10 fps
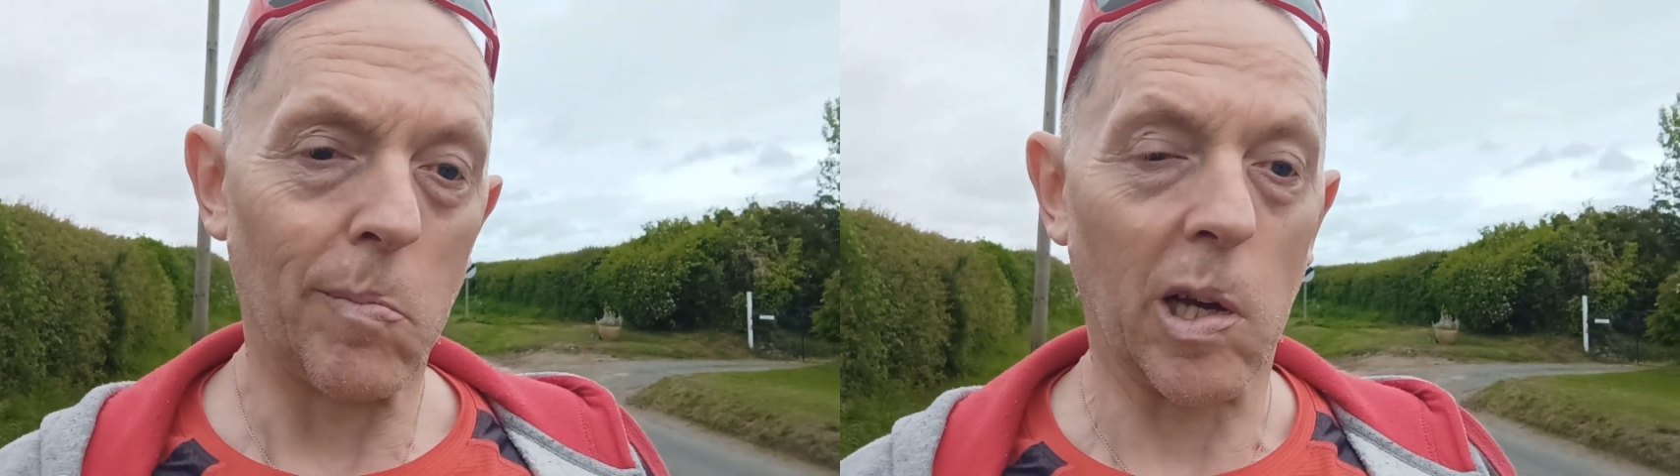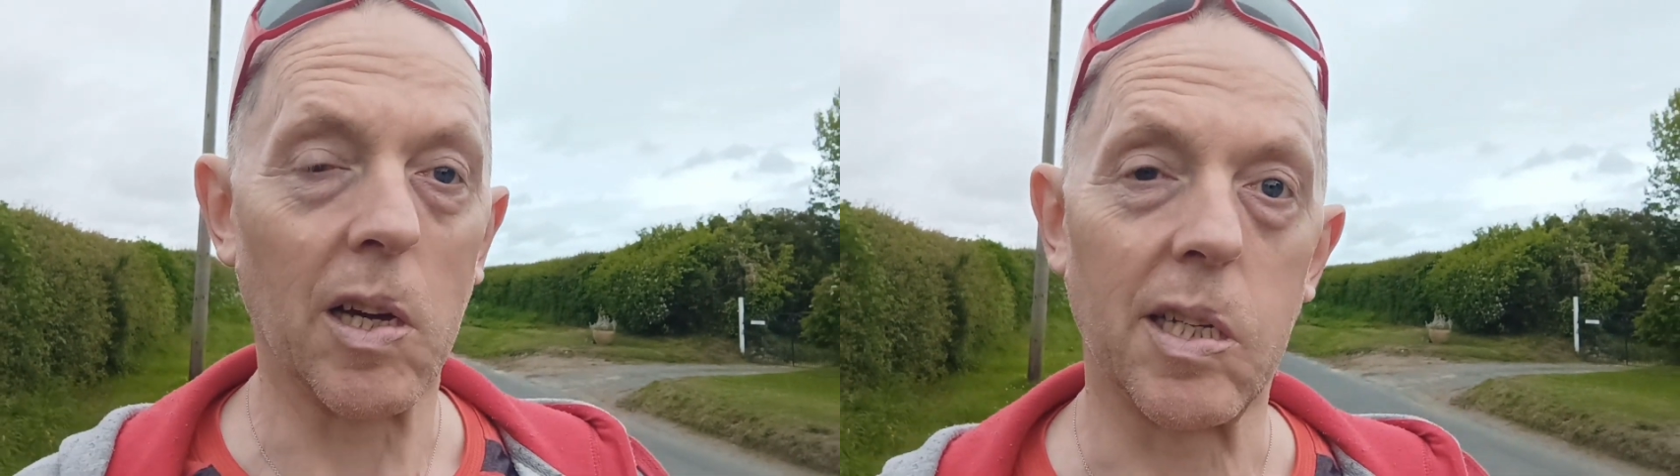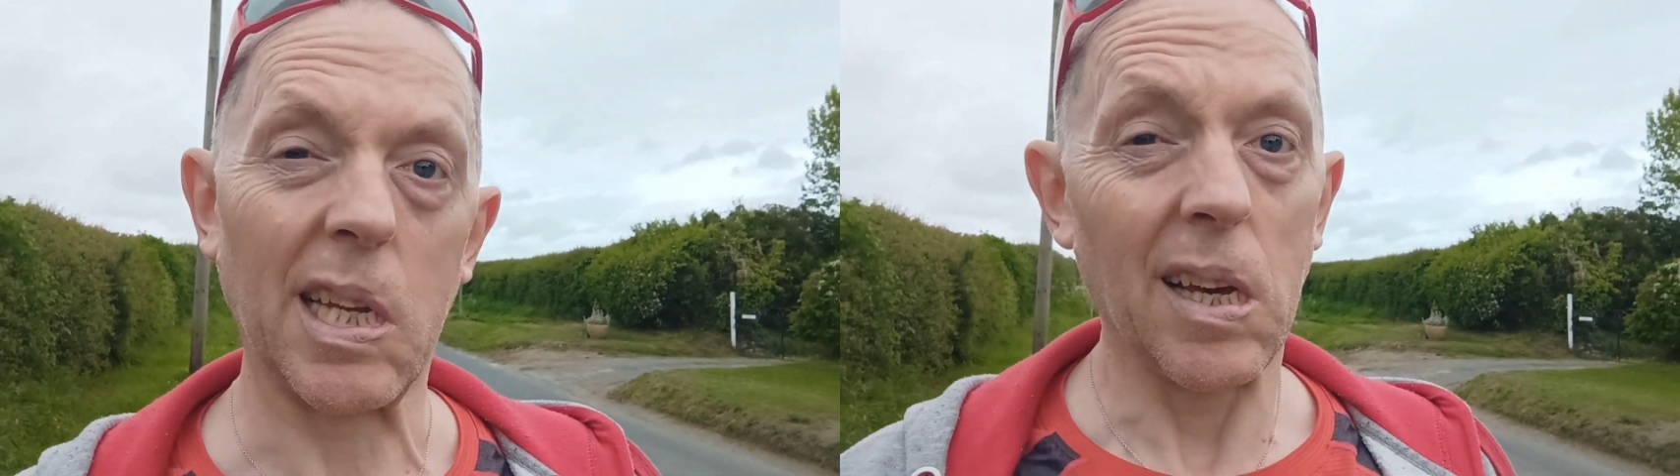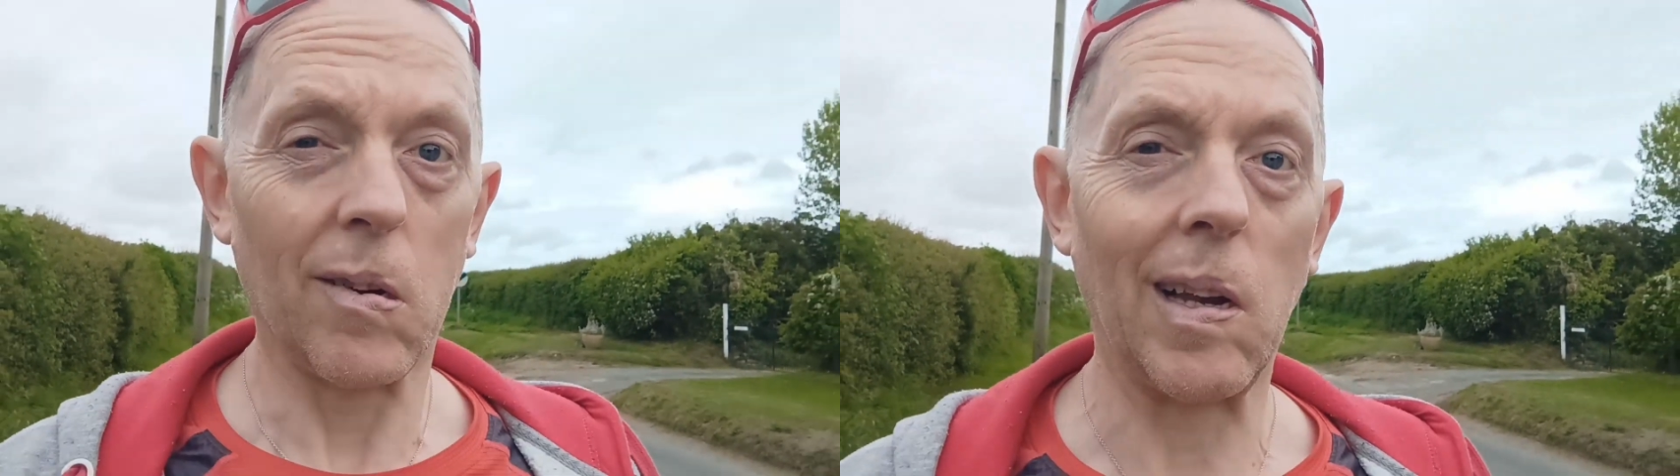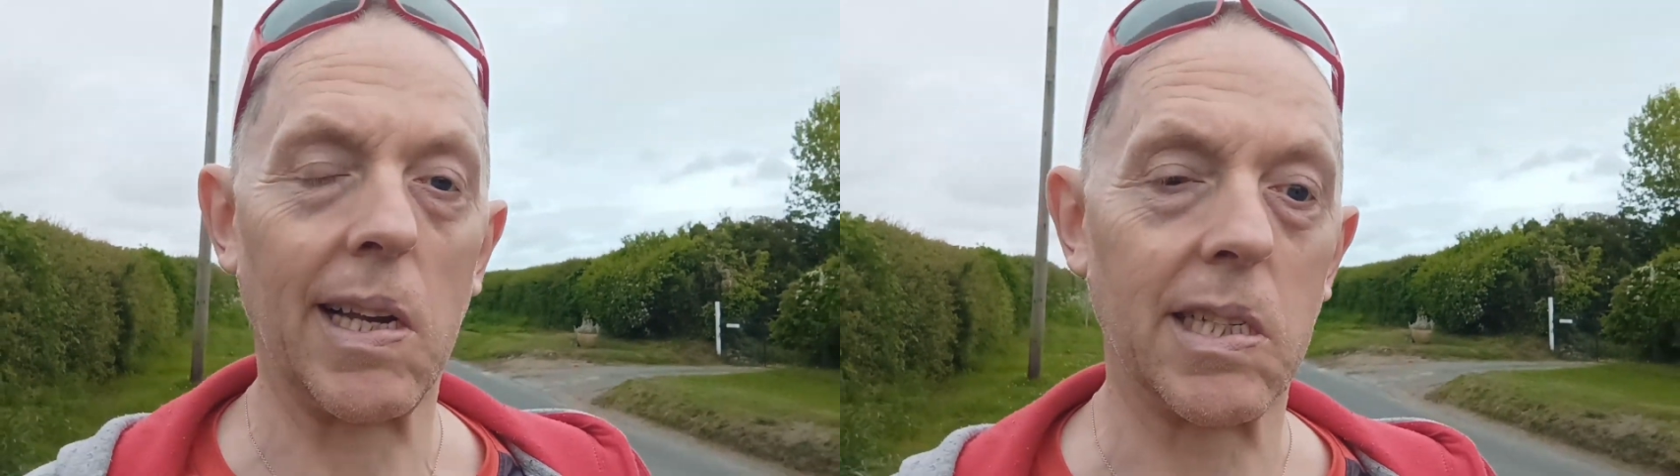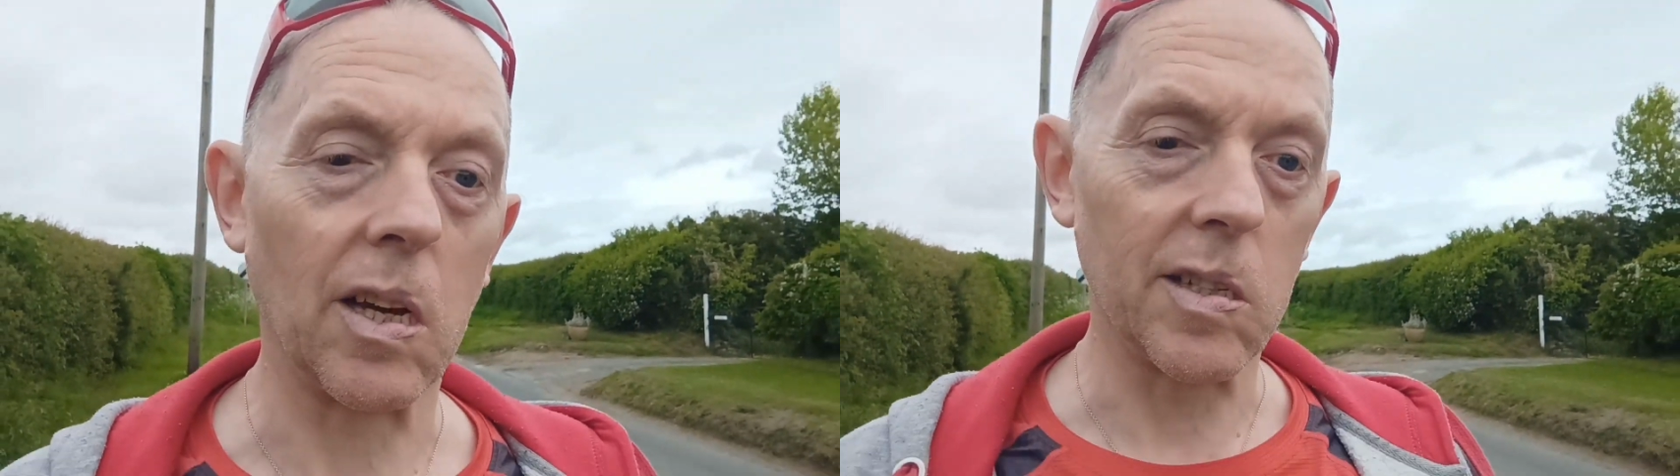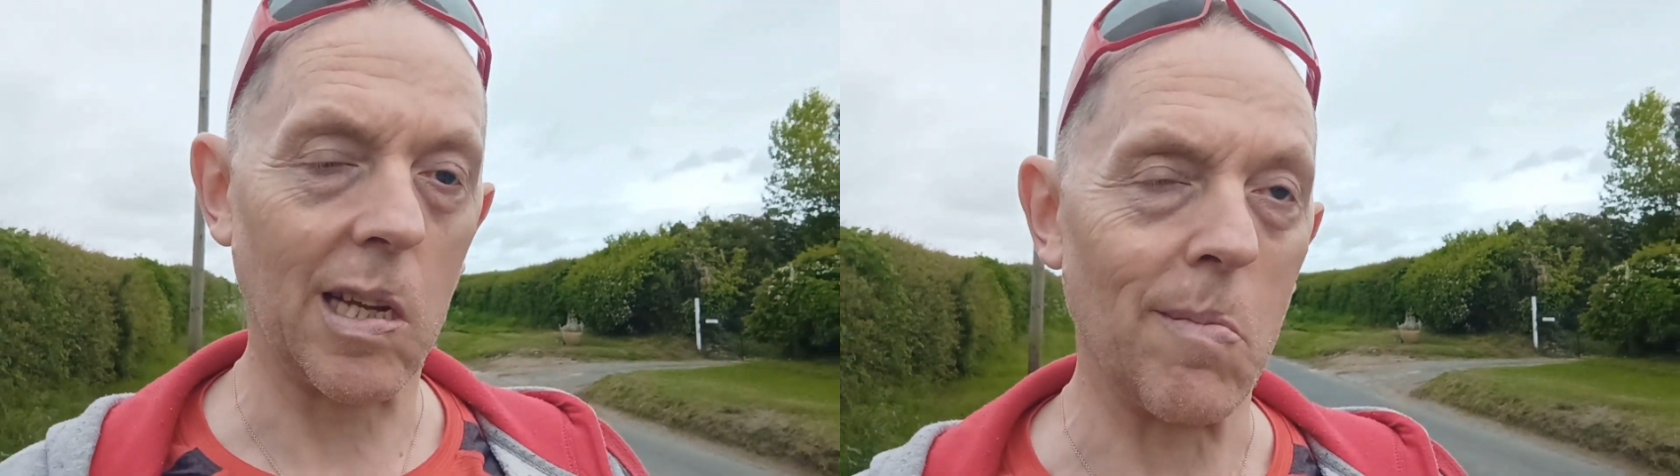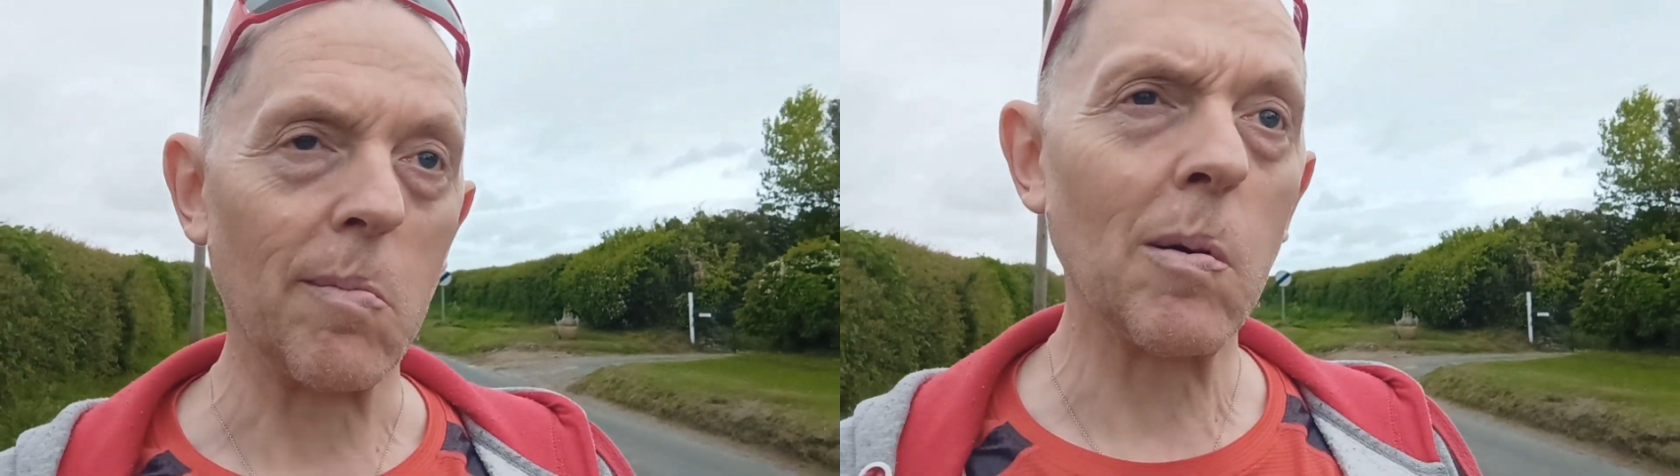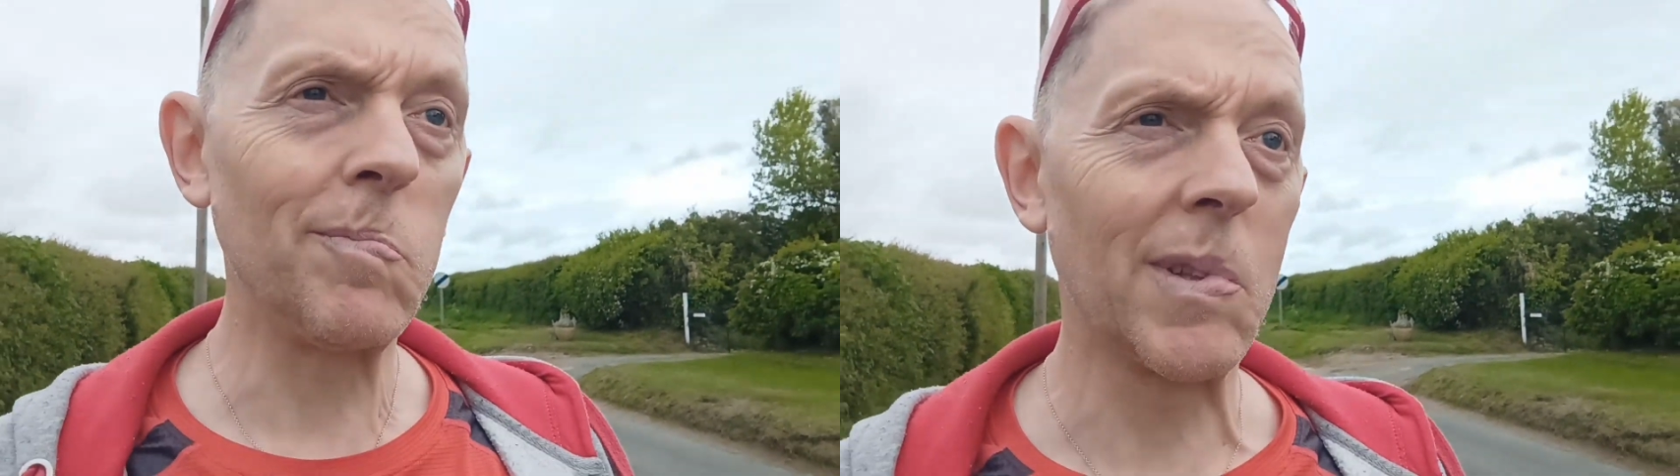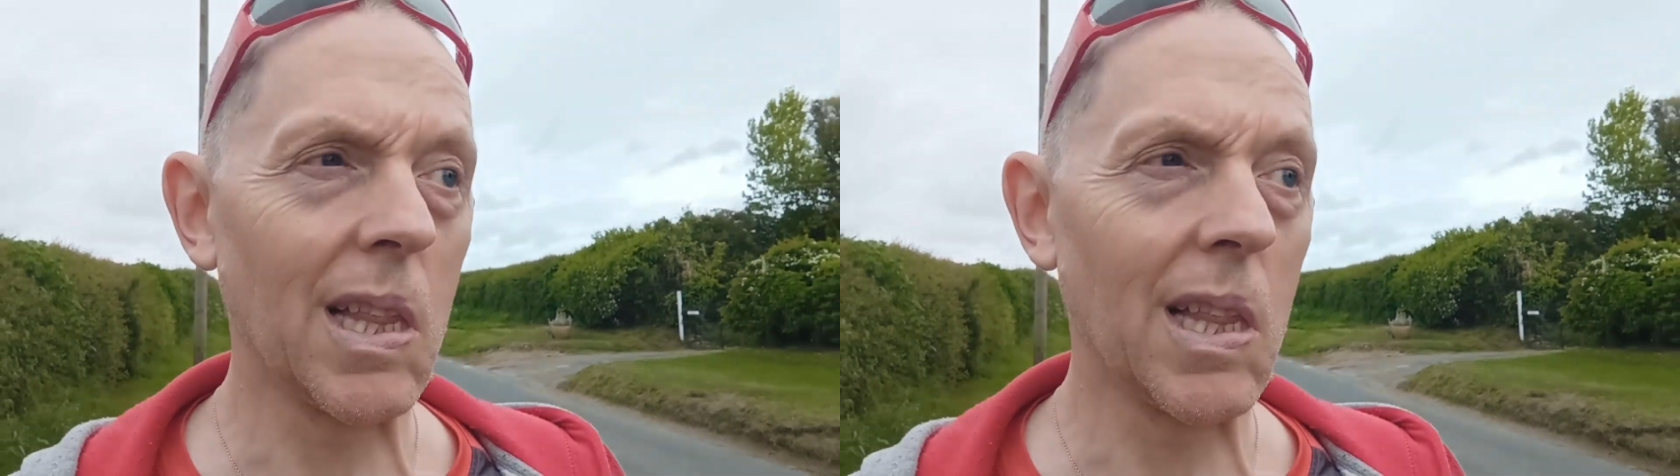because I really need to go and see my mum